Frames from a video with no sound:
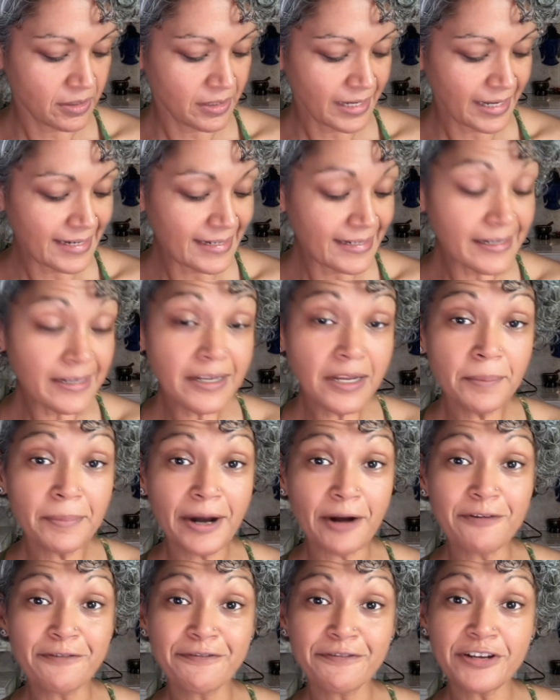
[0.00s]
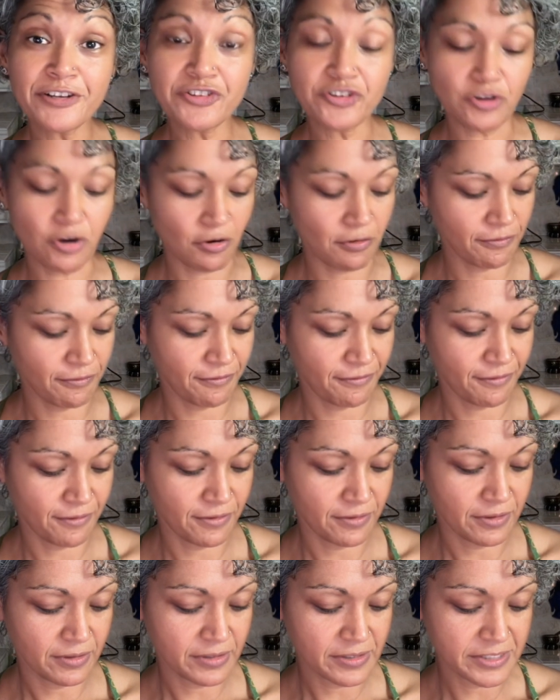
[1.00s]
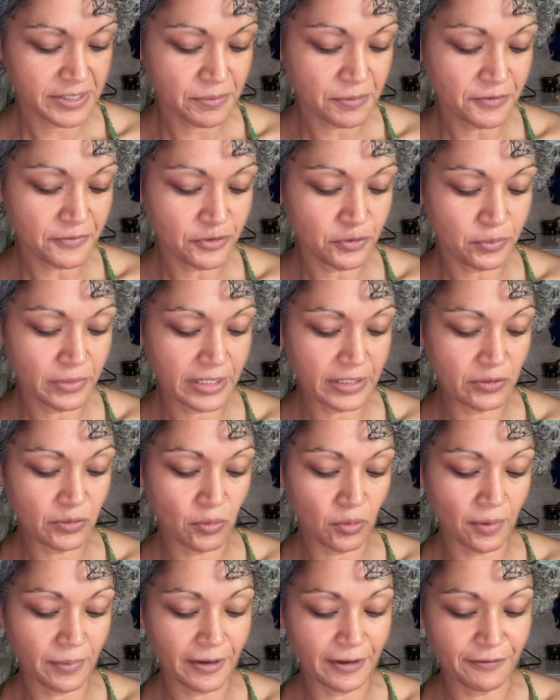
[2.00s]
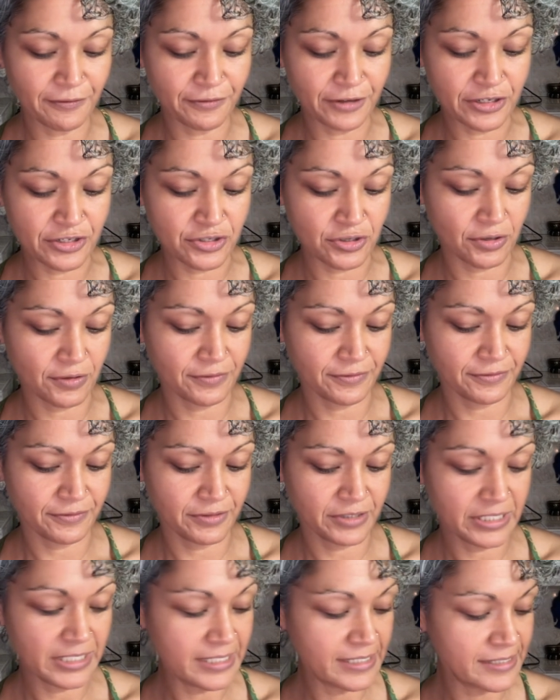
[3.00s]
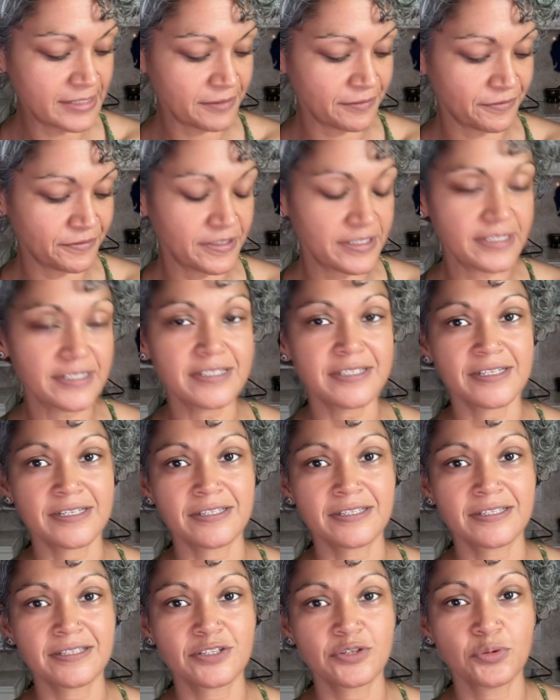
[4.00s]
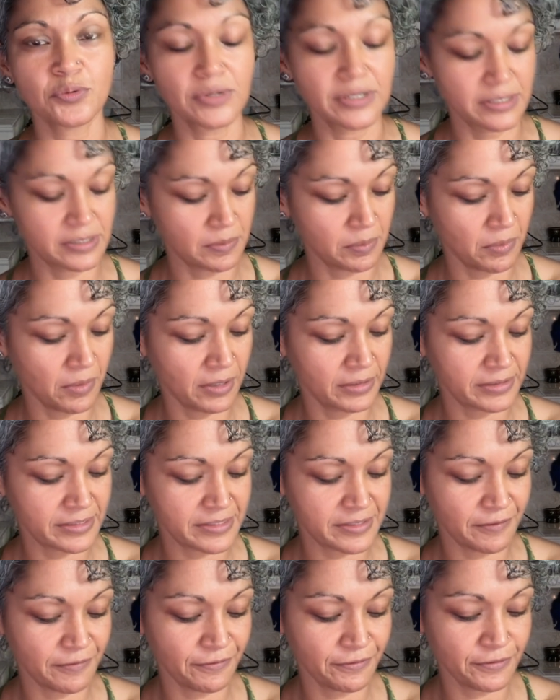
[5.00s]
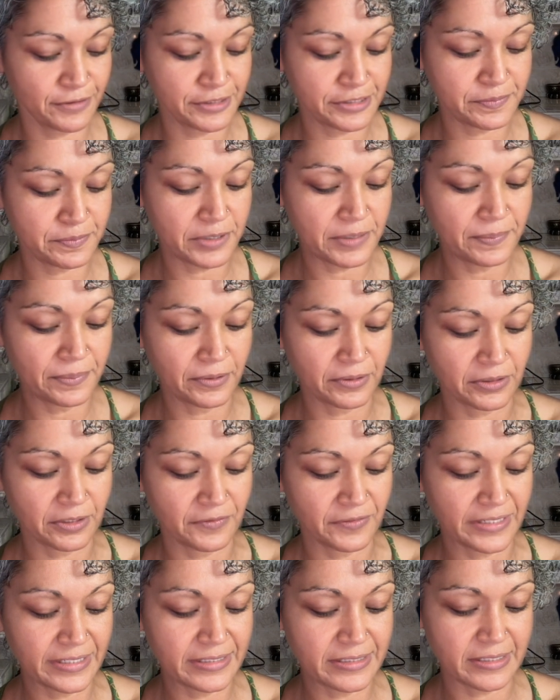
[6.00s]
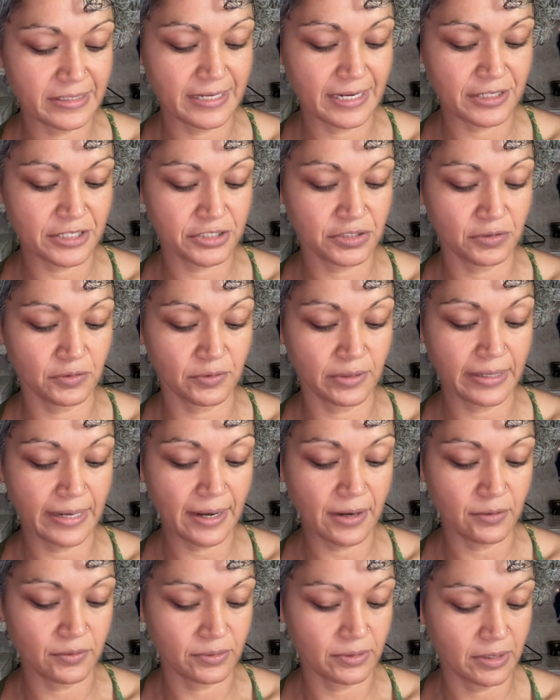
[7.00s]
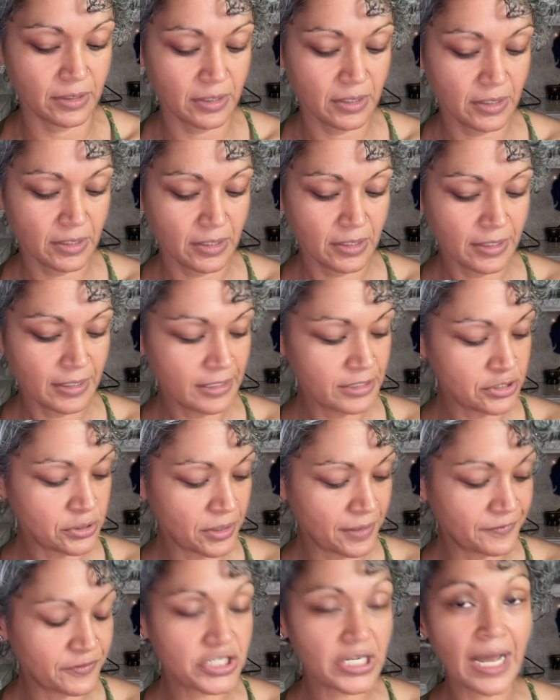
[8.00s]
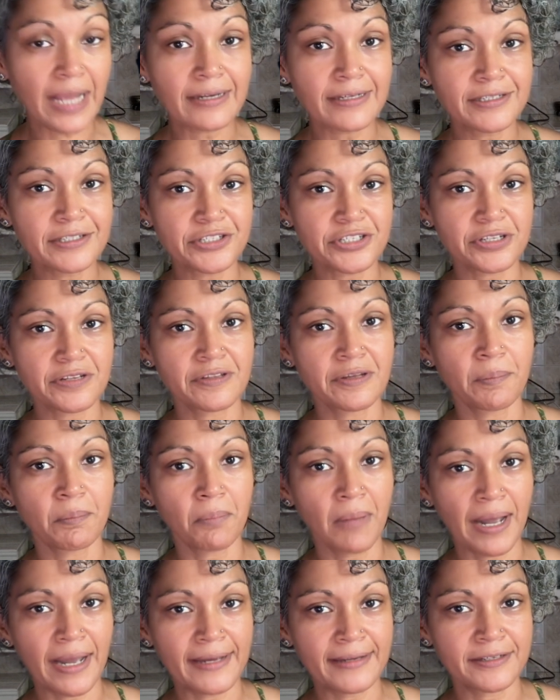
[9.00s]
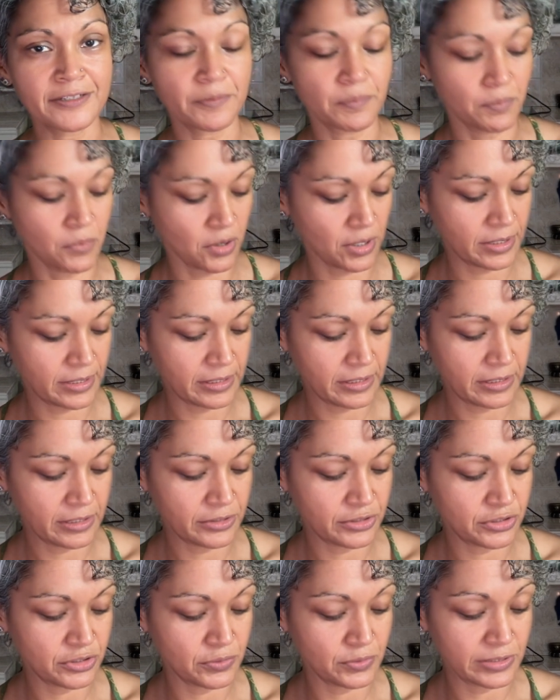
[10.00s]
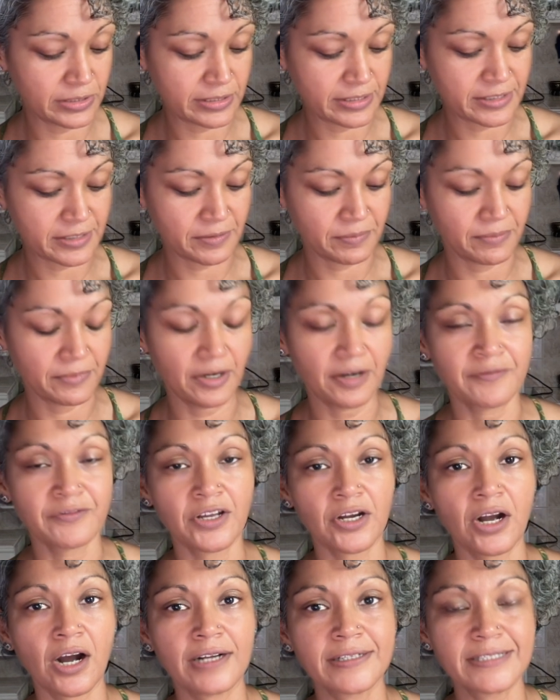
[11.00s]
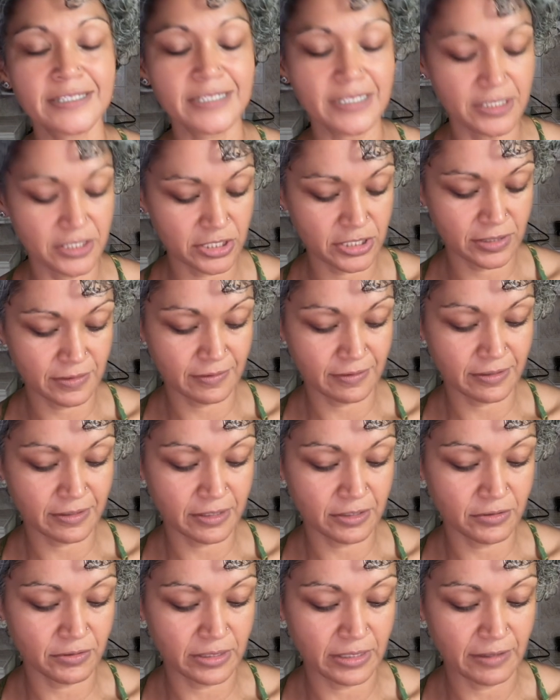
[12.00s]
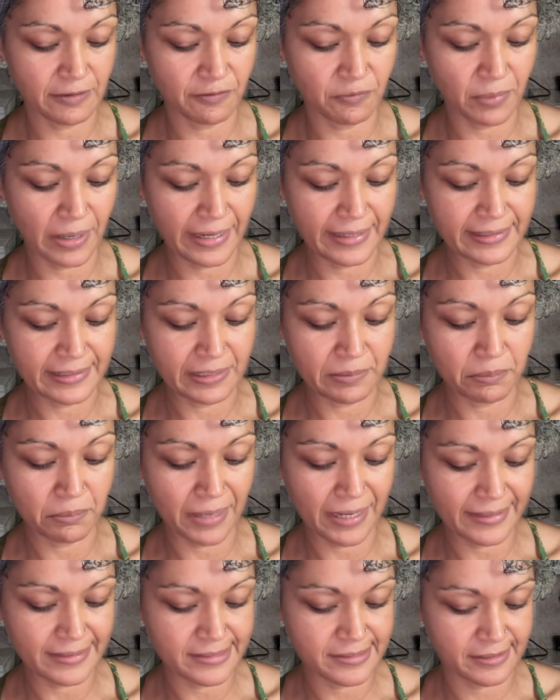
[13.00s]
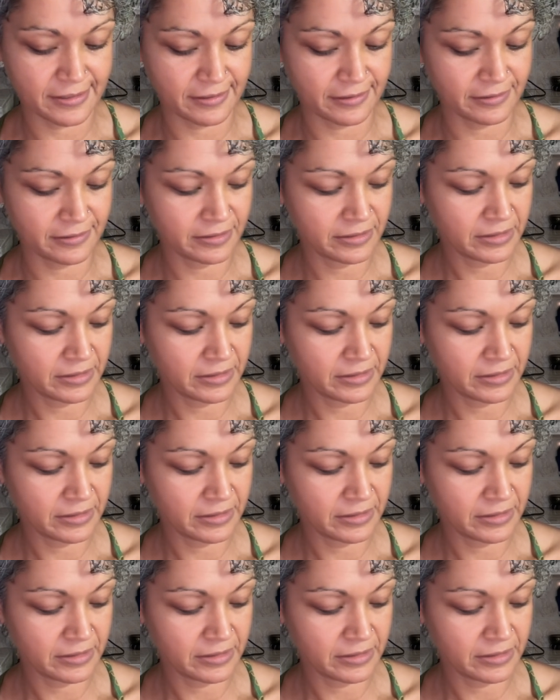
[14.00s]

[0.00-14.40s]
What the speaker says: A little about Fritjof. Some of you may know about Fritjof. He is a physicist who is amongst the first people of international renown to have challenged the mind-body dualism of the Cartesian theory of mind and matter